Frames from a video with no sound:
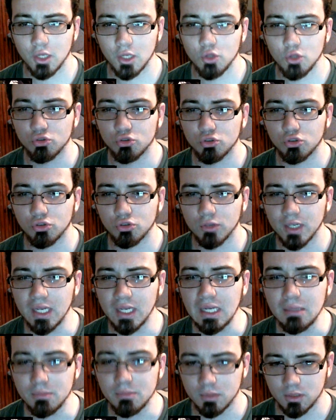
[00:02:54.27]
And you
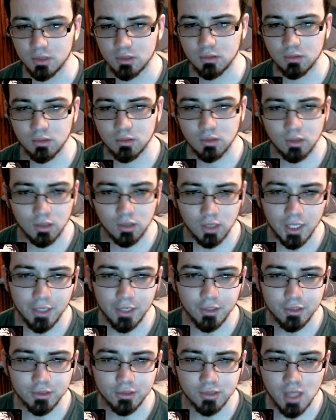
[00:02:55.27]
screamed!
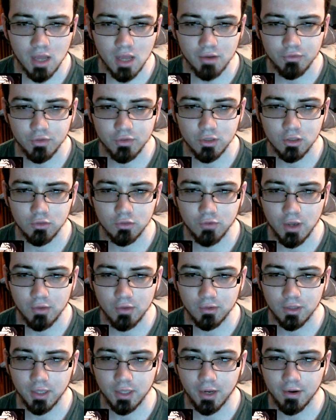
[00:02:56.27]
Claire Stanfield
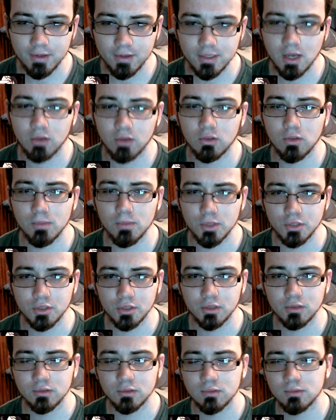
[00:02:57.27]
faithfully carries out the
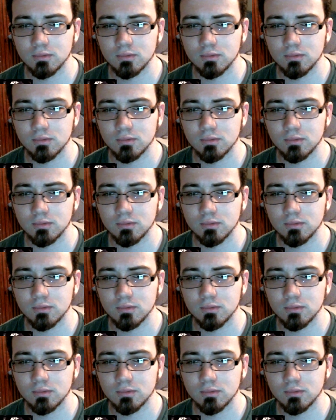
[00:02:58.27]
mission.